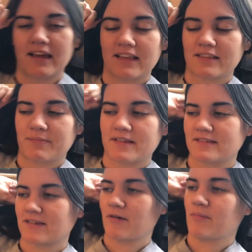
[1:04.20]
It's been
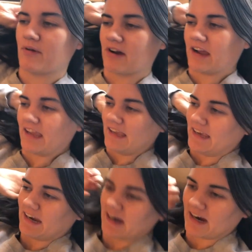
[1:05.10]
so boring
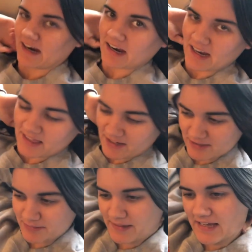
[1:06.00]
here.
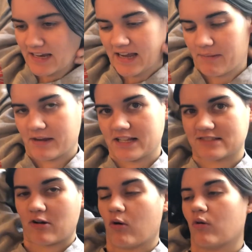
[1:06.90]
There's been, I mean,
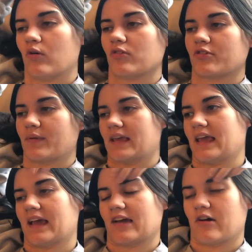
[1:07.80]
it's cold, so we
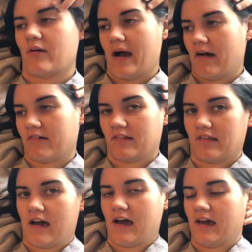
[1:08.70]
can't go out a
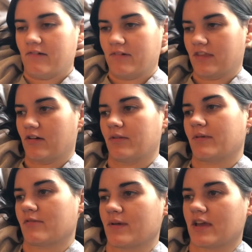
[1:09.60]
lot. The only
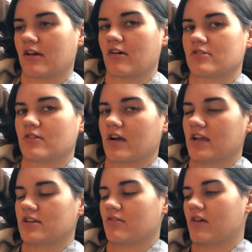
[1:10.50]
place we could go to are
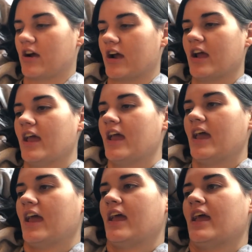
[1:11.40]
indoor.
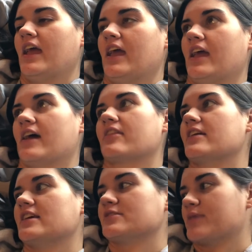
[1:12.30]

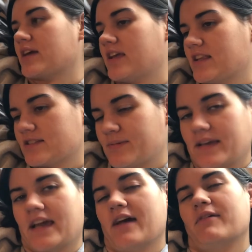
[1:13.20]
Anthony's working this weekend.